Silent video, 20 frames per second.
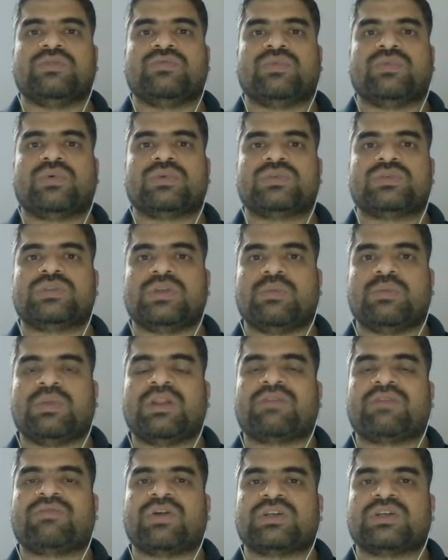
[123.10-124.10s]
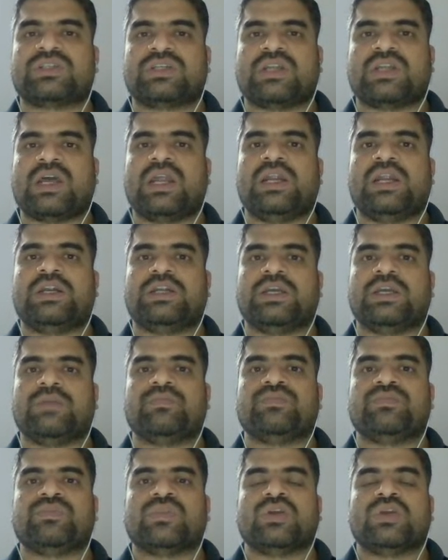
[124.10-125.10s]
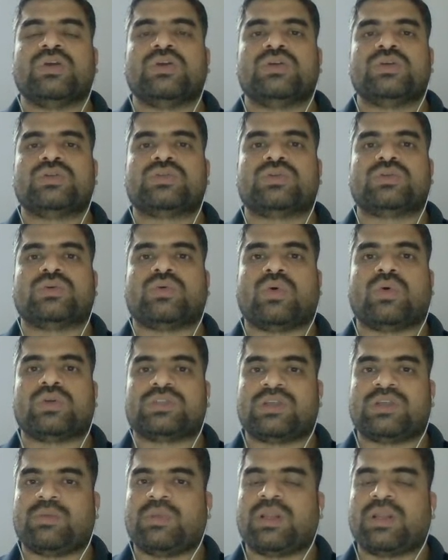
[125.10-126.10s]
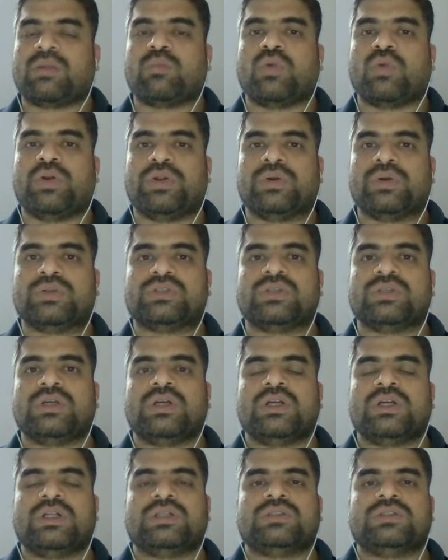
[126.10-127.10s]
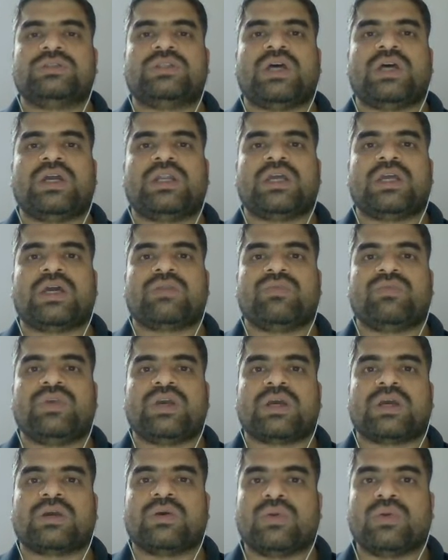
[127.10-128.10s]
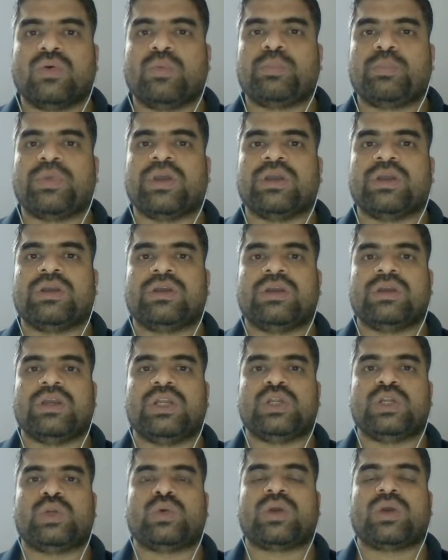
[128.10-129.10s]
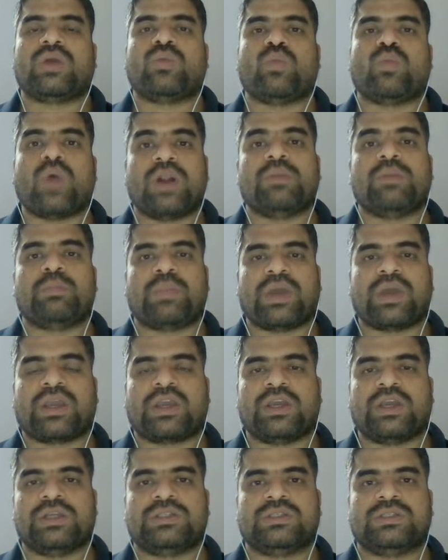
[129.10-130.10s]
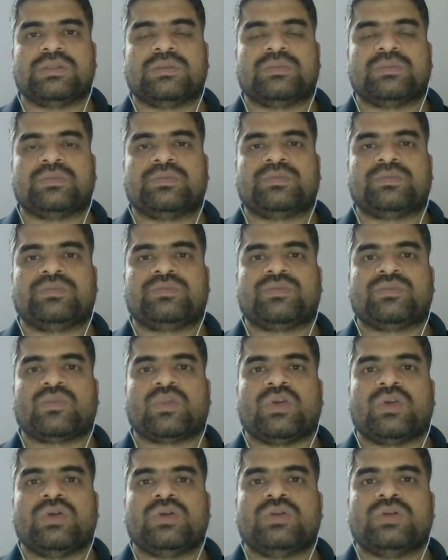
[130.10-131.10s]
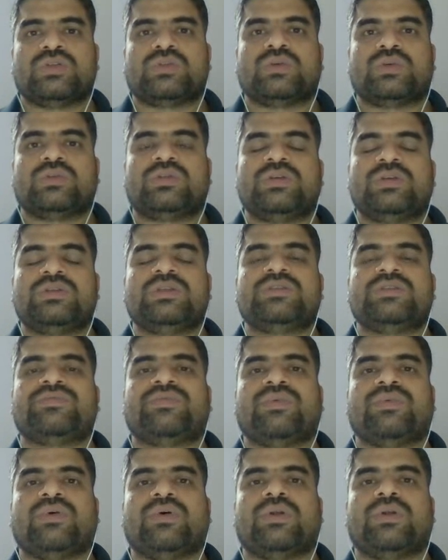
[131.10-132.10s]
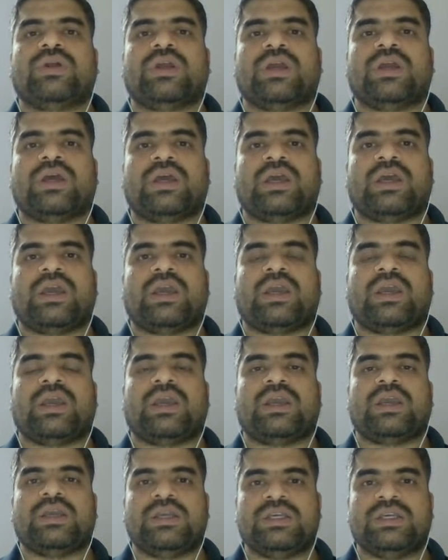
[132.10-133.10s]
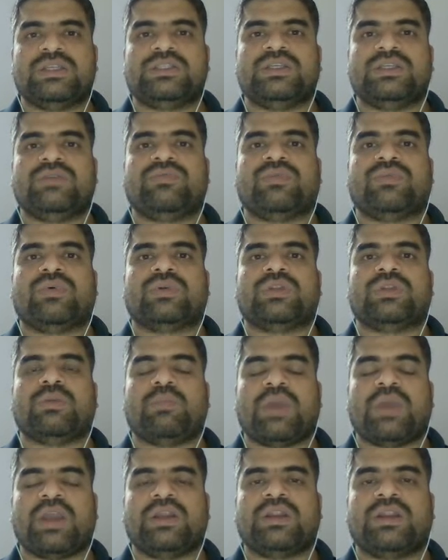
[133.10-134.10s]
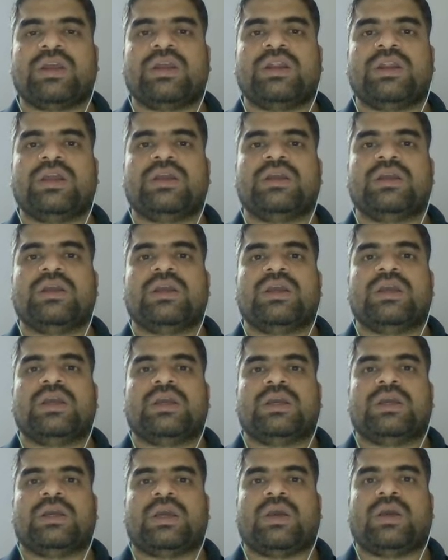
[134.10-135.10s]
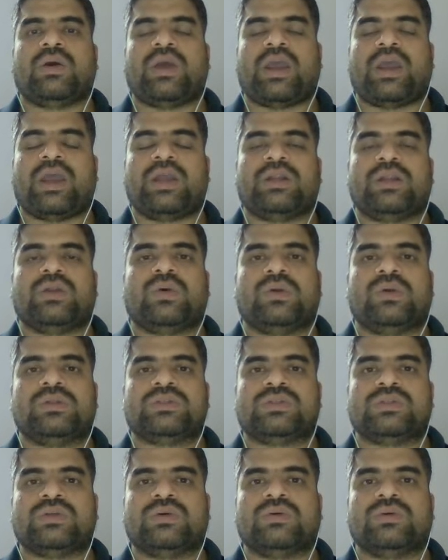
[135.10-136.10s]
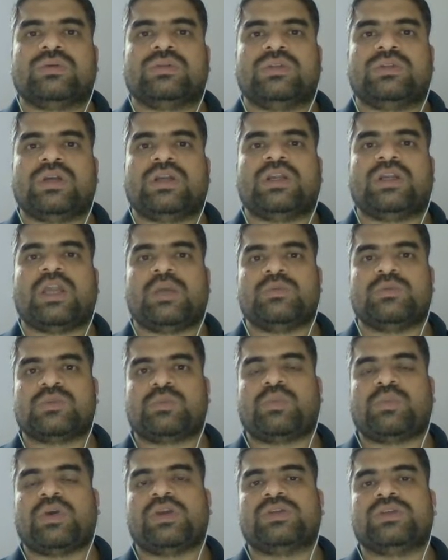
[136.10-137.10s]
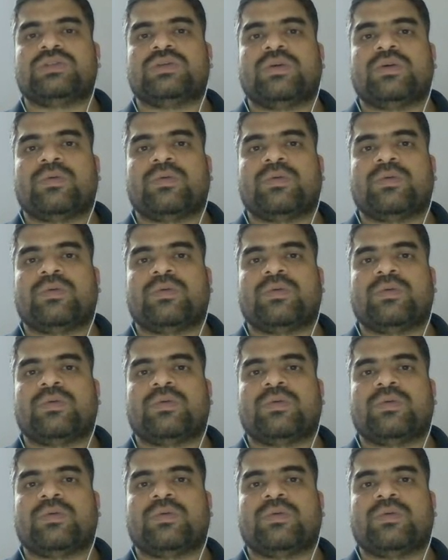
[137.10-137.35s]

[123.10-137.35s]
for similar functionality, so or similar modules that are we are grouping into a one package. So this is for easy for the maintaining and also the namespace